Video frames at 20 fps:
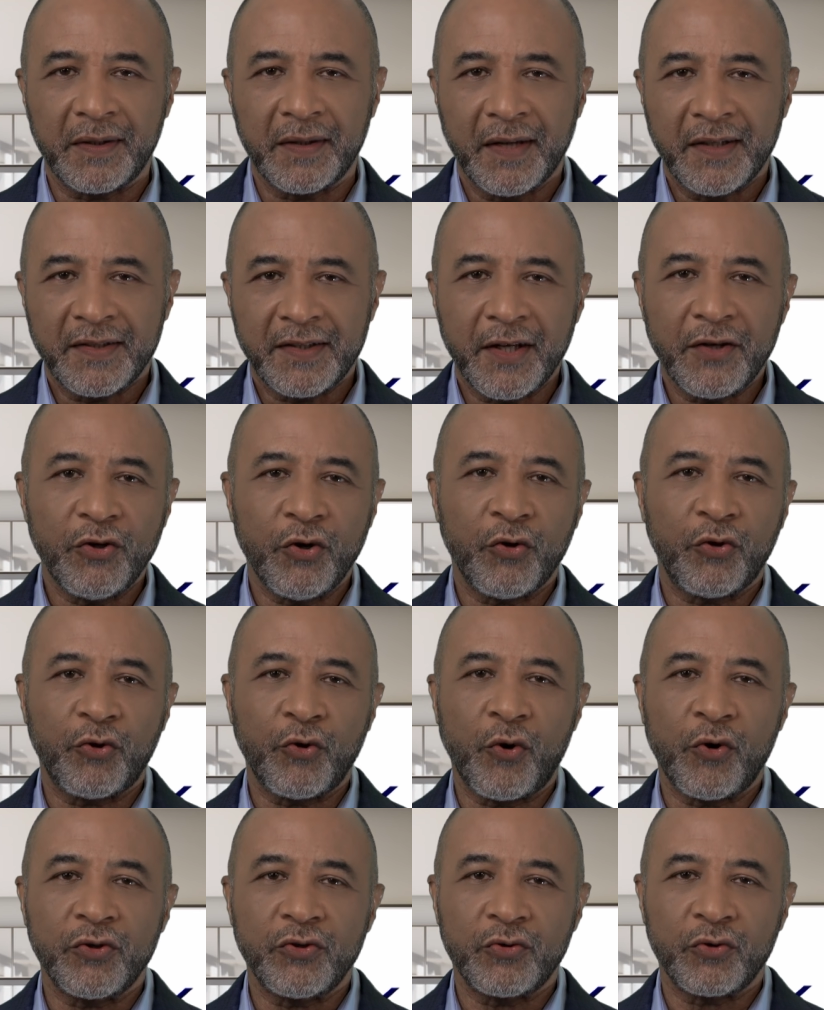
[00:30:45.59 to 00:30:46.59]
Share your
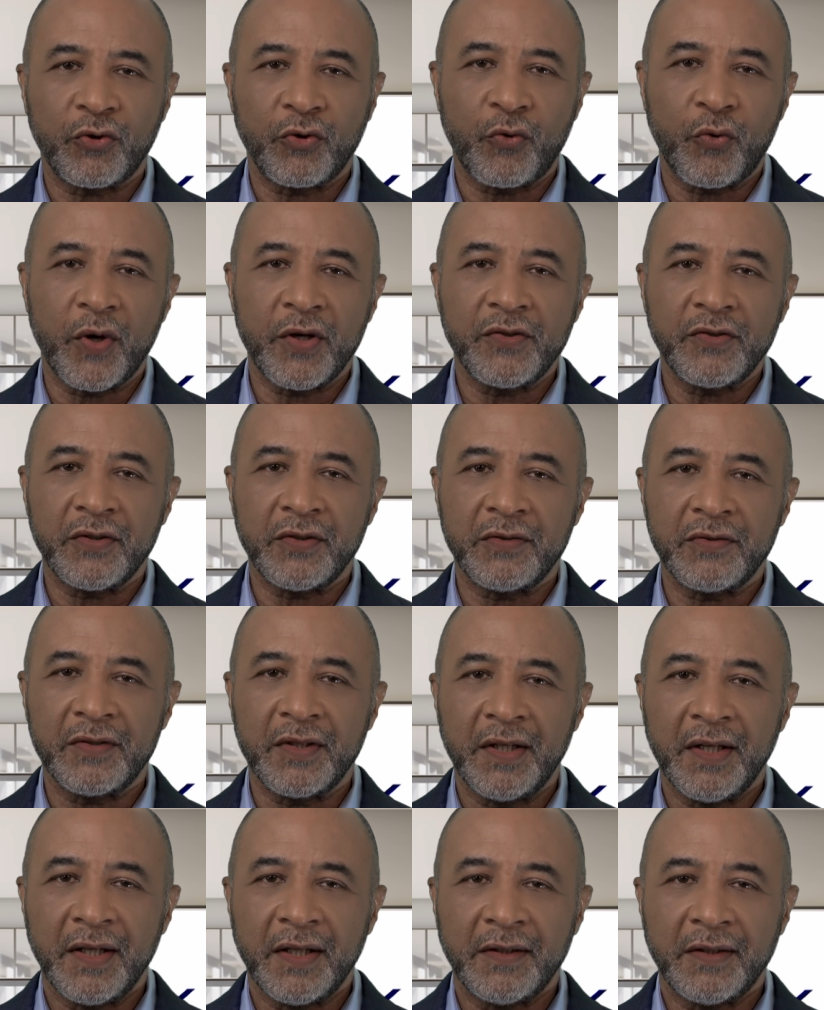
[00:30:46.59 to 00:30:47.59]
thoughts or questions
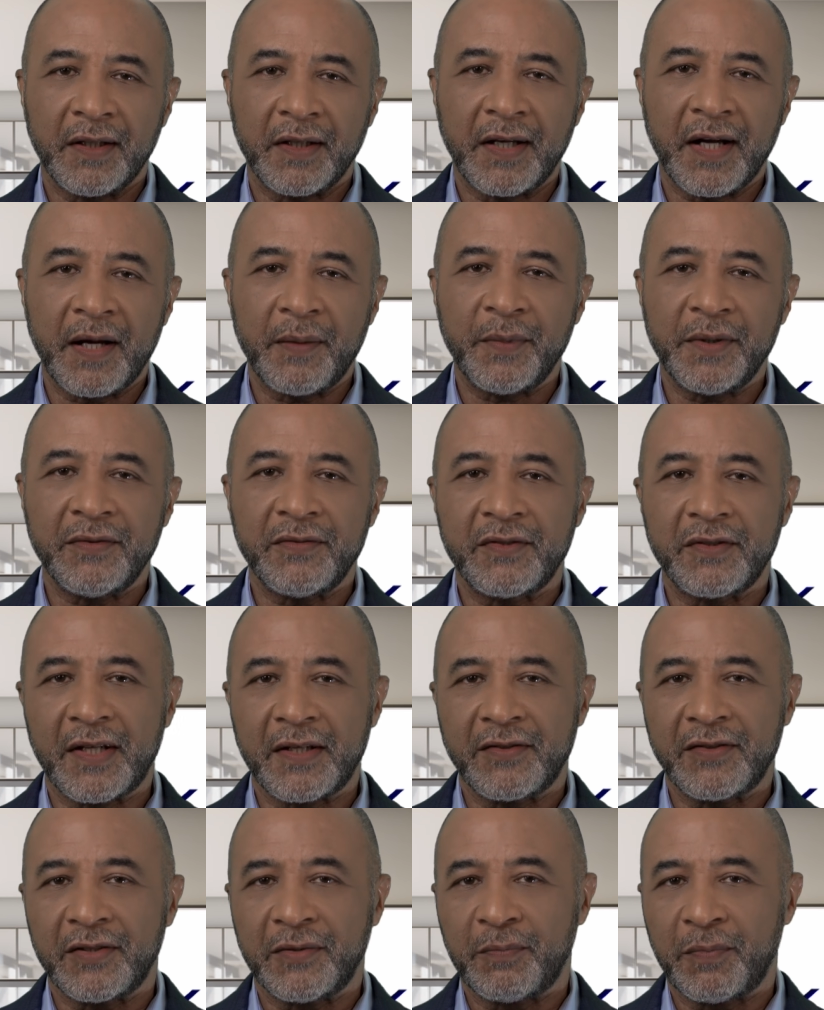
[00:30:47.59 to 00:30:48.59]
in the comments
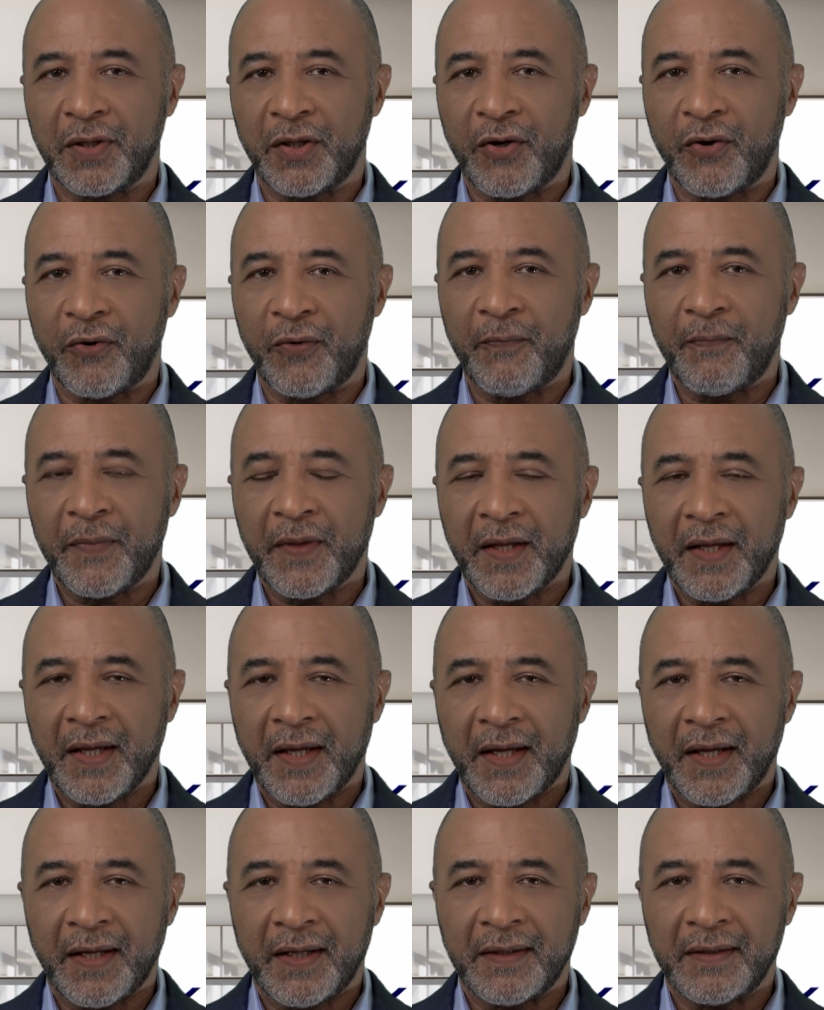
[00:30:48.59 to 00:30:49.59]
section below,
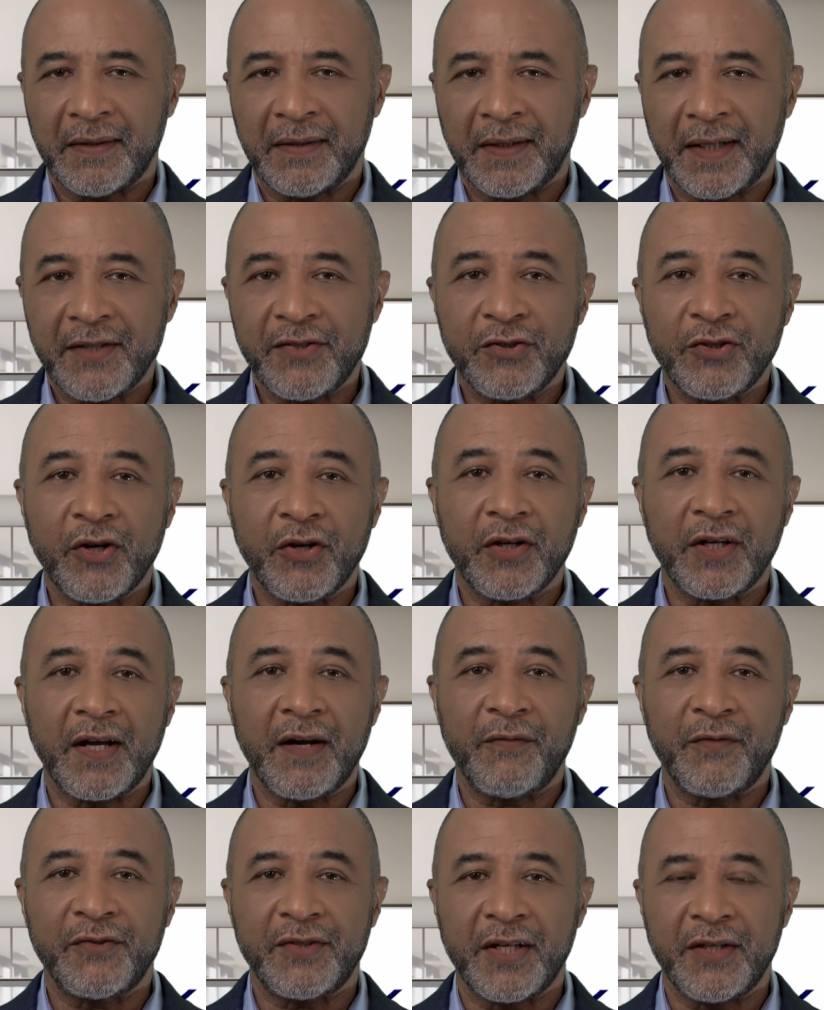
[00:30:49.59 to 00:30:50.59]
and let's start a
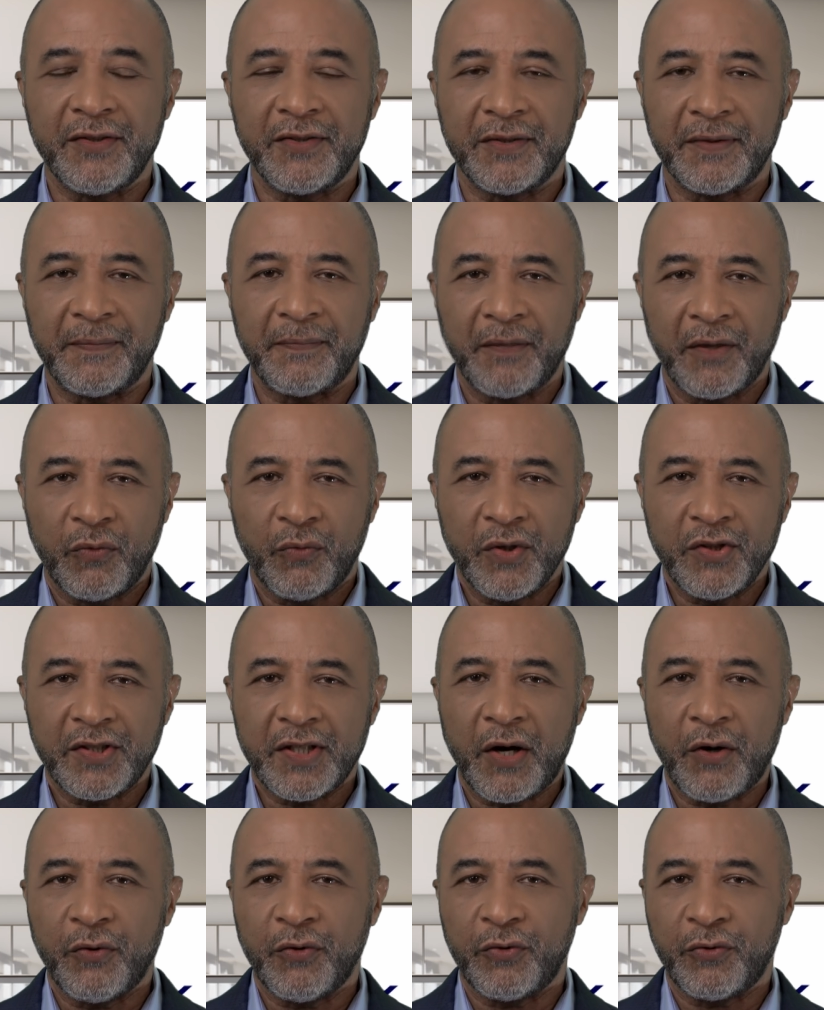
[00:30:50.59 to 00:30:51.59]
conversation. Reach
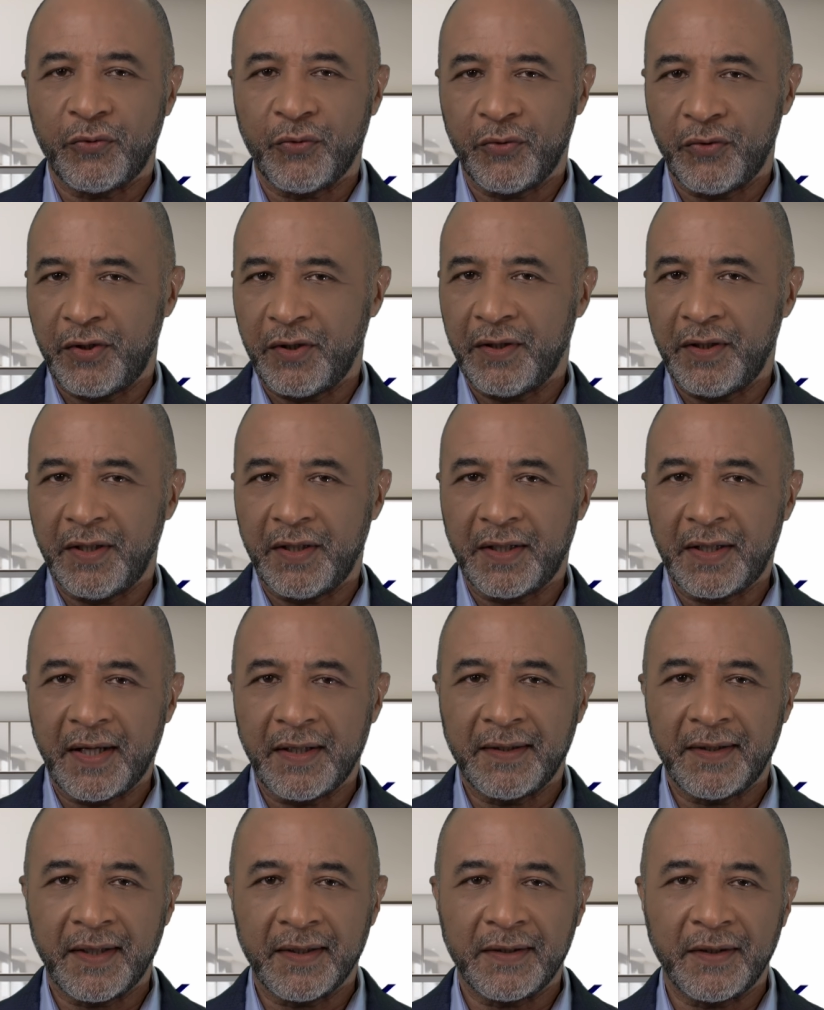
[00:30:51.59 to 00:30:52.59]
out through the
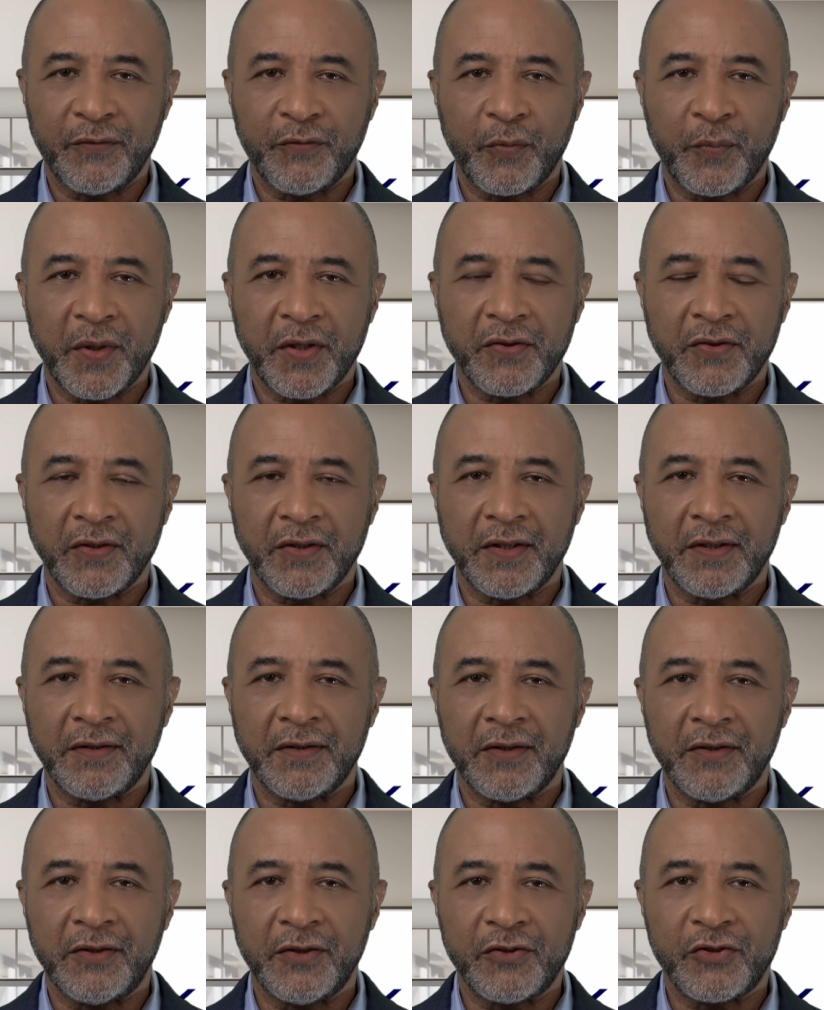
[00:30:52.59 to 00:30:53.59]
contact information in the
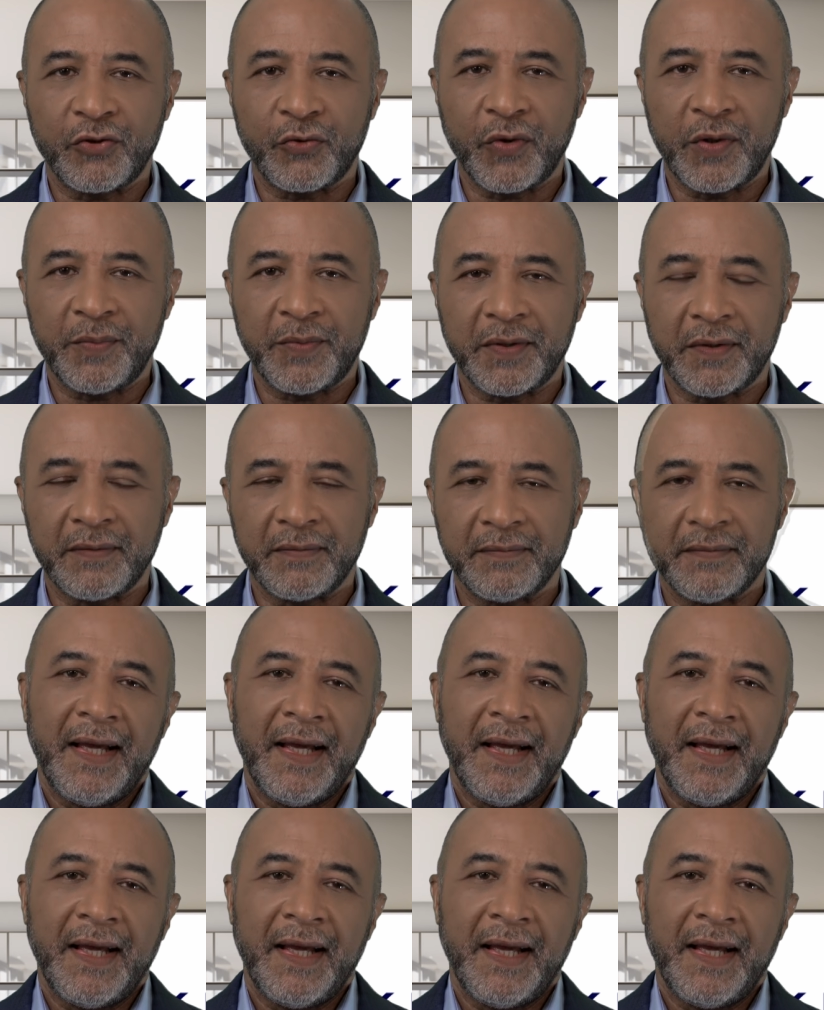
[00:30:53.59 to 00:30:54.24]
description.